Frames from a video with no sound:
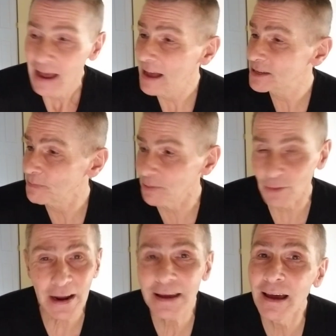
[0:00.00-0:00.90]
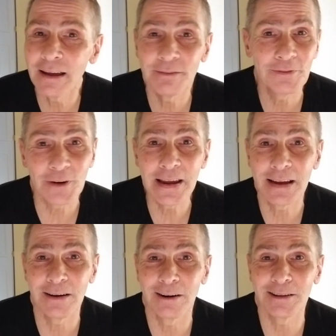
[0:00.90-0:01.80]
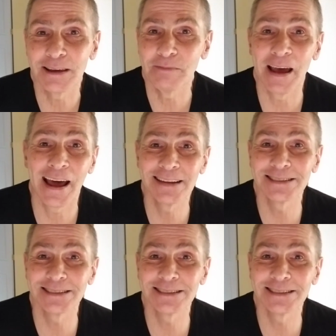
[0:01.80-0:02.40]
It's bright and freaking early, man.